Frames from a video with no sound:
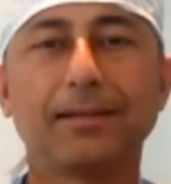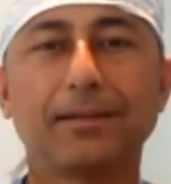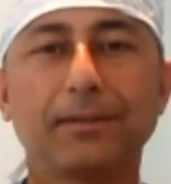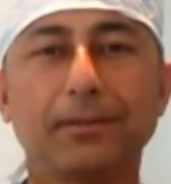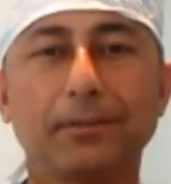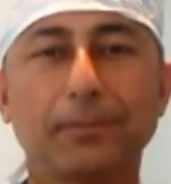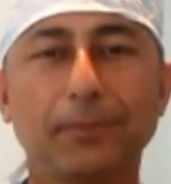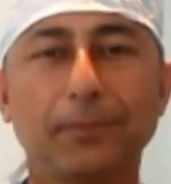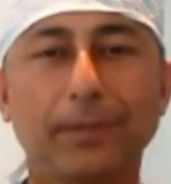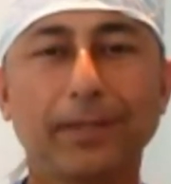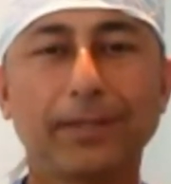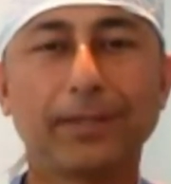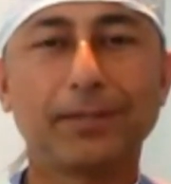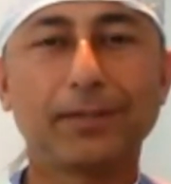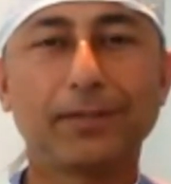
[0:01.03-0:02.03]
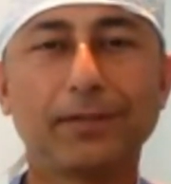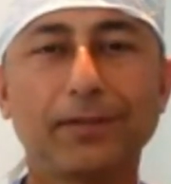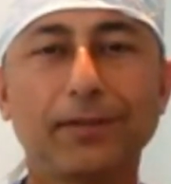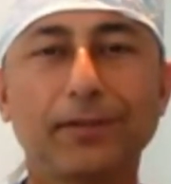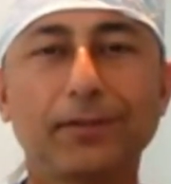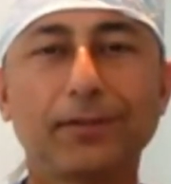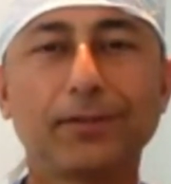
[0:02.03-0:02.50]
Good morning. Today we're
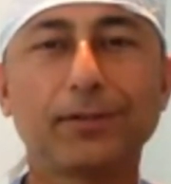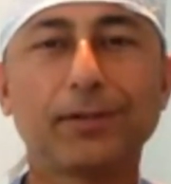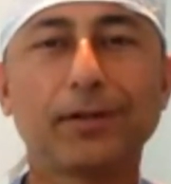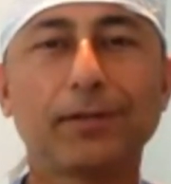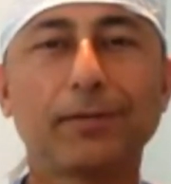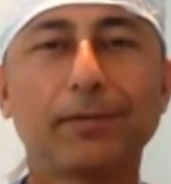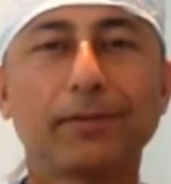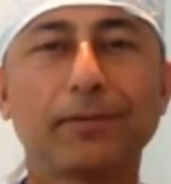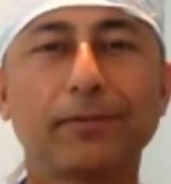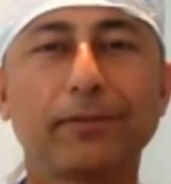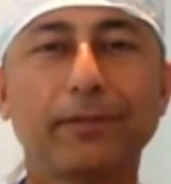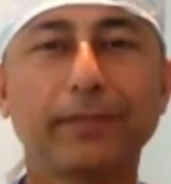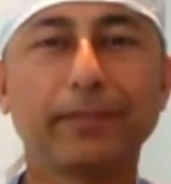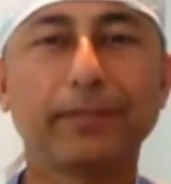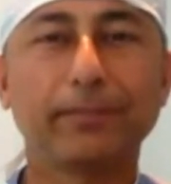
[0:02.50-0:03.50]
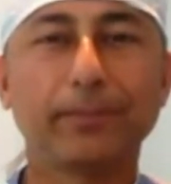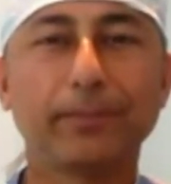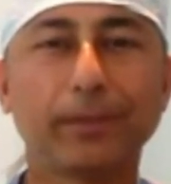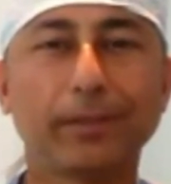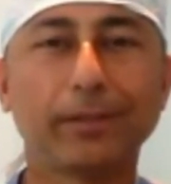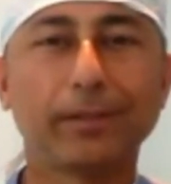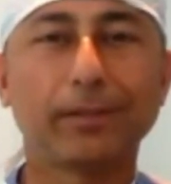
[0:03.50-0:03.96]
going to talk about a very
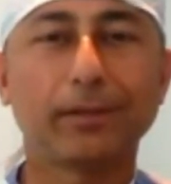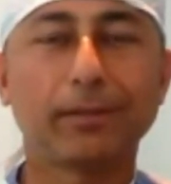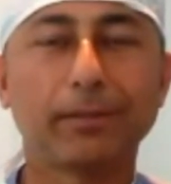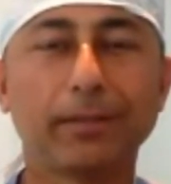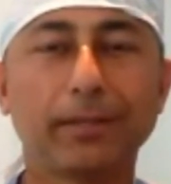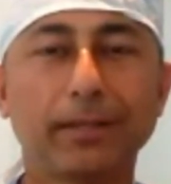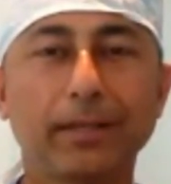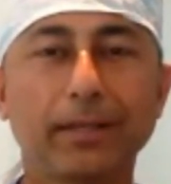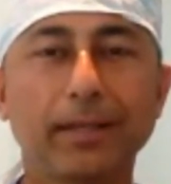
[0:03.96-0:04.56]
important topic